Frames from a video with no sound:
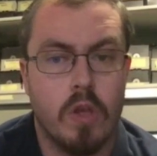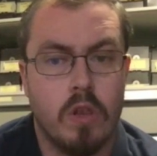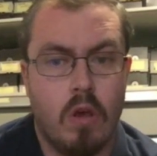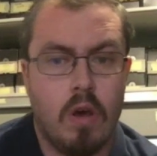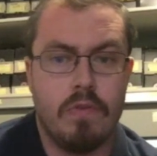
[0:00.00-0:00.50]

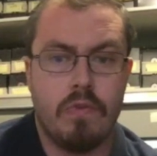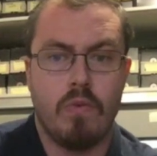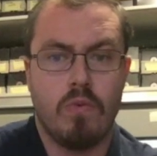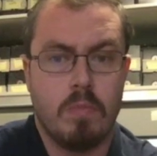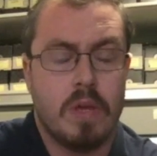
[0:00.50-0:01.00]
one loss
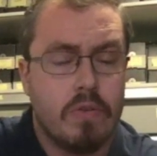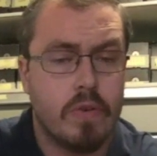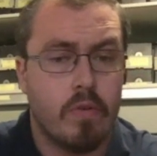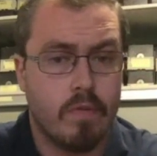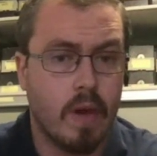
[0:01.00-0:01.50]
to the
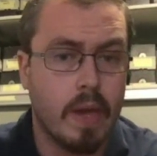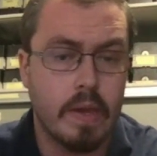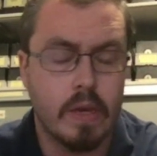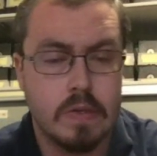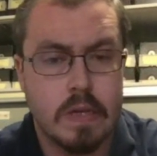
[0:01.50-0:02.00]
Minnesota Vikings.